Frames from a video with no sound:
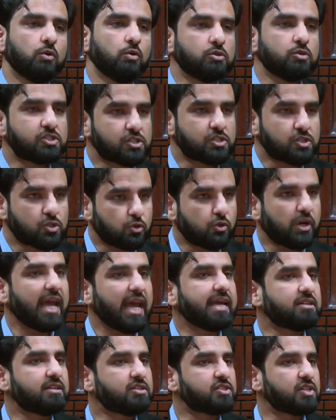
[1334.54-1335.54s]
whose
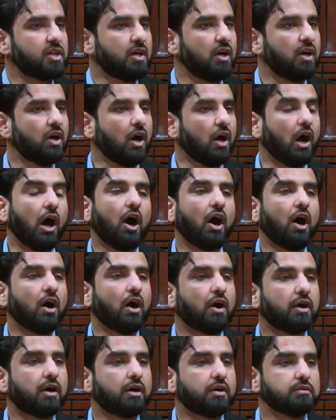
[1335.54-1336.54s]
traits
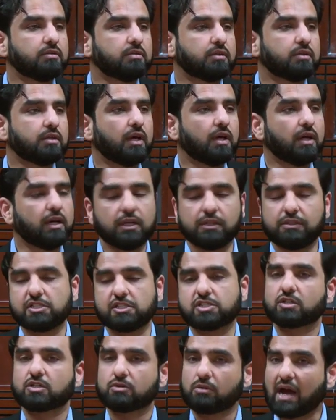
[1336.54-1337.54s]
are
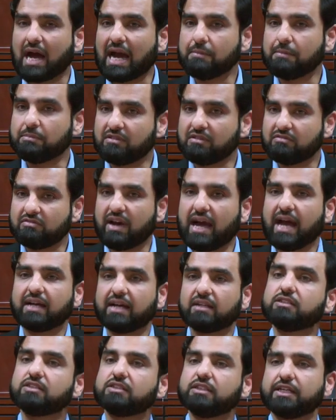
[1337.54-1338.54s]
described, in
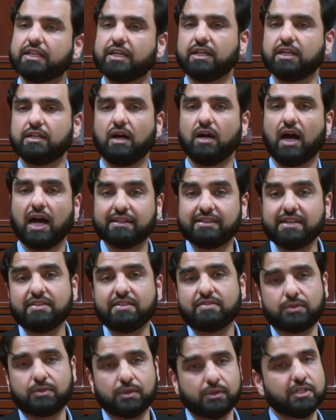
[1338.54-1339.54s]
fact, in
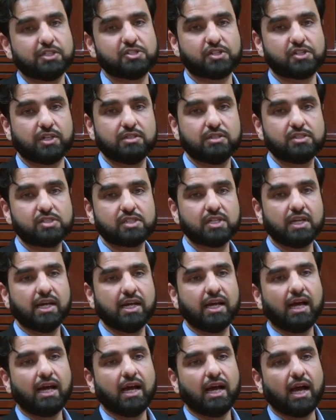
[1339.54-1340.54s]
hadith traditions,
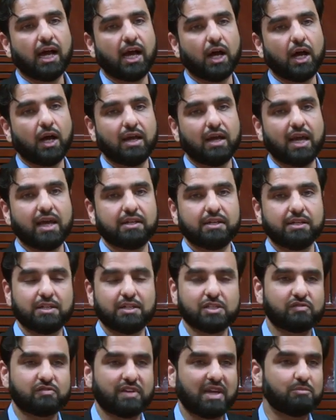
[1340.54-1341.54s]
and it
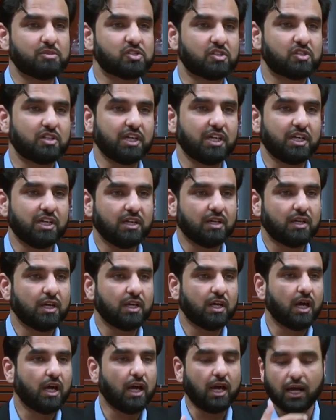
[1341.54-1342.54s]
is famously,
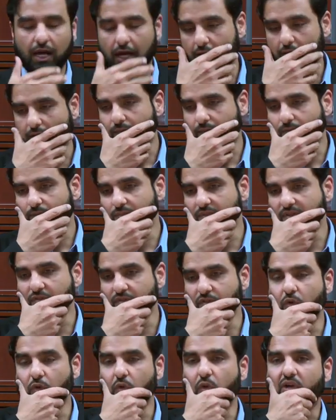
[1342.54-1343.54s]

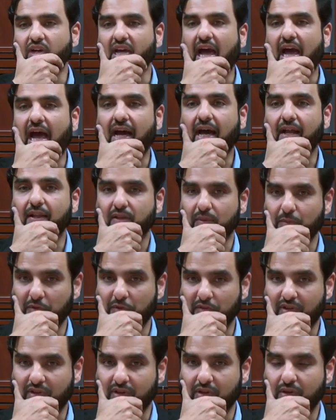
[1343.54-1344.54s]
if you look at some
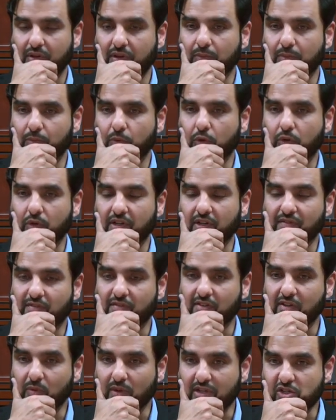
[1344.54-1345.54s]
of the more
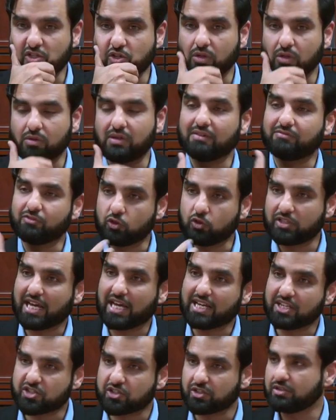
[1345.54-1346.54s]
influential
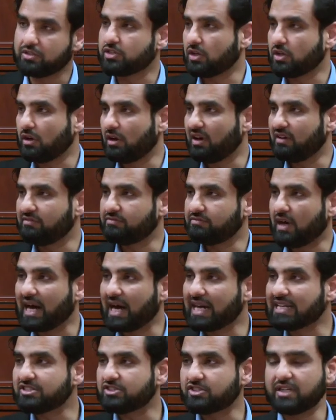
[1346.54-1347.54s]
refutations of
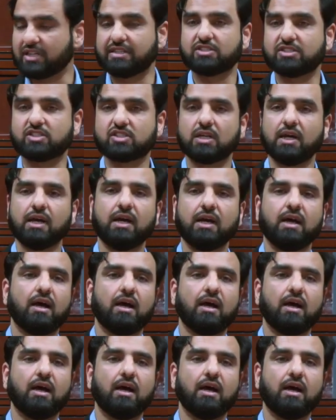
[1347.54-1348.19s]
ISIS,